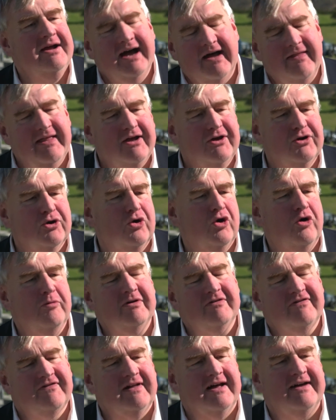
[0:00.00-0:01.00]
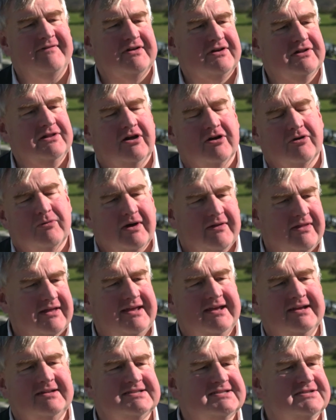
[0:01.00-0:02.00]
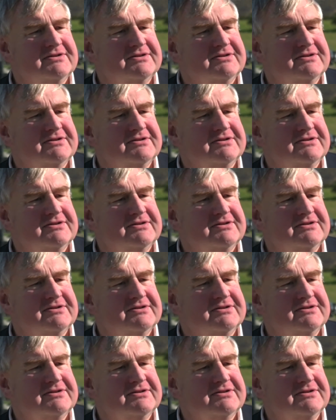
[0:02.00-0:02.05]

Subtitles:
and then go home at 5 o'clock while the kid